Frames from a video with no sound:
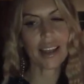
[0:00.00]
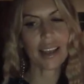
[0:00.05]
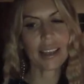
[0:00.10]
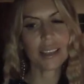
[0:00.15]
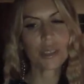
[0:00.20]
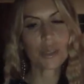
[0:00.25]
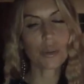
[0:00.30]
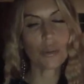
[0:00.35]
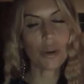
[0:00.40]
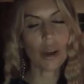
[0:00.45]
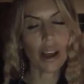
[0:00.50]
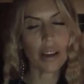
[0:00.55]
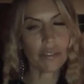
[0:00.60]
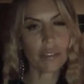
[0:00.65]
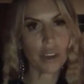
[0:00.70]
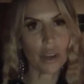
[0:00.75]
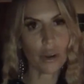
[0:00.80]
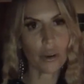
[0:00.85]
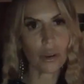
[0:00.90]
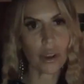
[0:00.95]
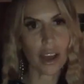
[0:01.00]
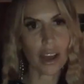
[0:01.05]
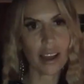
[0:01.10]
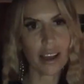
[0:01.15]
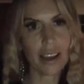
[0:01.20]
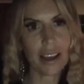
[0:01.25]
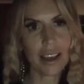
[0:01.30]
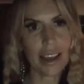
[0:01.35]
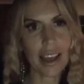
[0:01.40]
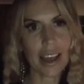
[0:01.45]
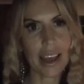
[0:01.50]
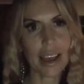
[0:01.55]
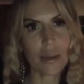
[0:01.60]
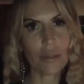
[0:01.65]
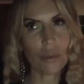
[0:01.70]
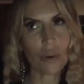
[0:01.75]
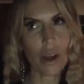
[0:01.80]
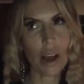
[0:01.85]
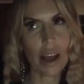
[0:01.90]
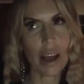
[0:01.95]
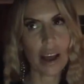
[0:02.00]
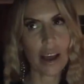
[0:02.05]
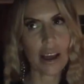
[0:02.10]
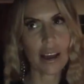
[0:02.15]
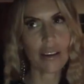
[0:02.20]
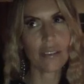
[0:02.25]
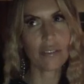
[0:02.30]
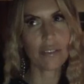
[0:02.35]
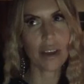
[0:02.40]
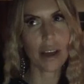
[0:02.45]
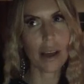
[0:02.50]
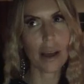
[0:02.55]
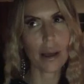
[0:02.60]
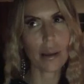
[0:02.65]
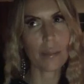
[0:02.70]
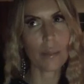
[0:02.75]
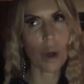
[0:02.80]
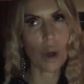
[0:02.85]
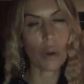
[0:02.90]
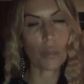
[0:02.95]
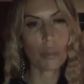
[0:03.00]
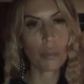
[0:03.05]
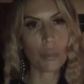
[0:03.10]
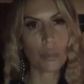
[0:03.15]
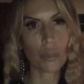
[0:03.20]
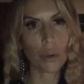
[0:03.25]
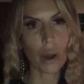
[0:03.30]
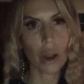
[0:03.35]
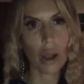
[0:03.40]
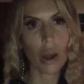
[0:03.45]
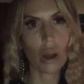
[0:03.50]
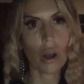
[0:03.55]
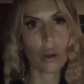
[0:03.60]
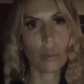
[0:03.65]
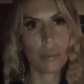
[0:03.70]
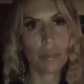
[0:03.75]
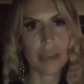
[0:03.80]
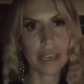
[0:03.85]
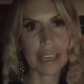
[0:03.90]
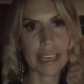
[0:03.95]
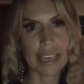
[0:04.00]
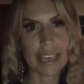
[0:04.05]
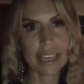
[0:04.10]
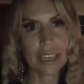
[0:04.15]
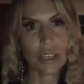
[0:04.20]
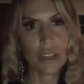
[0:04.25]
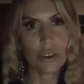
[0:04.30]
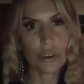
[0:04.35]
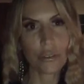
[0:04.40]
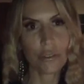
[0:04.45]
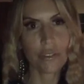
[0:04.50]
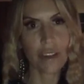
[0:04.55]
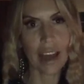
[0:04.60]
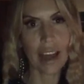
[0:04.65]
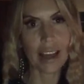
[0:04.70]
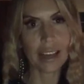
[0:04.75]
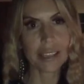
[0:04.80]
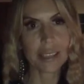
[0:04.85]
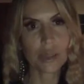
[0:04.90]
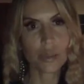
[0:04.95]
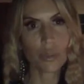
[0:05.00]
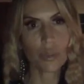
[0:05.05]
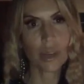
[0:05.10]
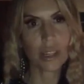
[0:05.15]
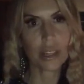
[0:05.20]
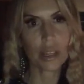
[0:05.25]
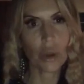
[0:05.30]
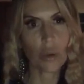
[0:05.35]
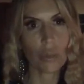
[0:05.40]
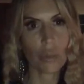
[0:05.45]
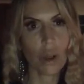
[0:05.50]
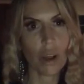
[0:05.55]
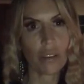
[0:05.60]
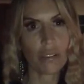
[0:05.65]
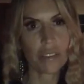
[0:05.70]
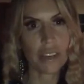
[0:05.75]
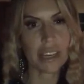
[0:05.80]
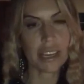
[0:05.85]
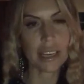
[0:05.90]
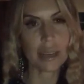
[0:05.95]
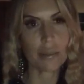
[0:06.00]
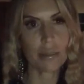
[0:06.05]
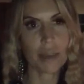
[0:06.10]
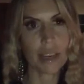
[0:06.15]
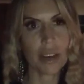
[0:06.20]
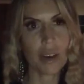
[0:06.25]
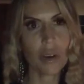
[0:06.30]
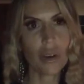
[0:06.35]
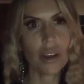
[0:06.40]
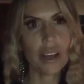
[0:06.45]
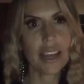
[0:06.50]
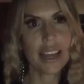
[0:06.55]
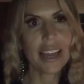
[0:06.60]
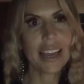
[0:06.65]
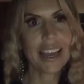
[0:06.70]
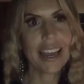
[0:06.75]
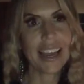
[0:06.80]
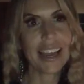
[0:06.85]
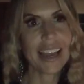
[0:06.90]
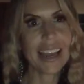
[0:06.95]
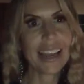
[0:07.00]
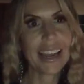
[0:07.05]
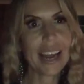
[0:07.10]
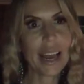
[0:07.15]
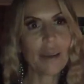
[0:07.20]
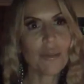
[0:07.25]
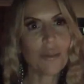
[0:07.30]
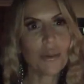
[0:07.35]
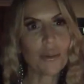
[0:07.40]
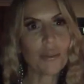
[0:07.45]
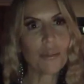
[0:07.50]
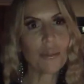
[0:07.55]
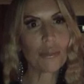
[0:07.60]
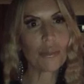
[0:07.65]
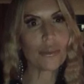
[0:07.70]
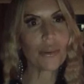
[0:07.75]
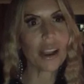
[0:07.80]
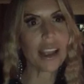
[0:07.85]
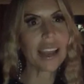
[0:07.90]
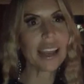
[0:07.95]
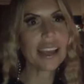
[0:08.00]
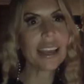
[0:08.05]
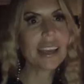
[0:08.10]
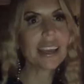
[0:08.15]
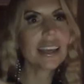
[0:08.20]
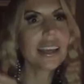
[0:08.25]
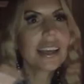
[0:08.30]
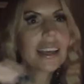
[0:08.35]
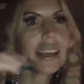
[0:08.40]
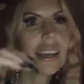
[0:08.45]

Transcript: So we'll have yoga, and we'll have, I'll begin your fast with a raw vegan meal, and I will break.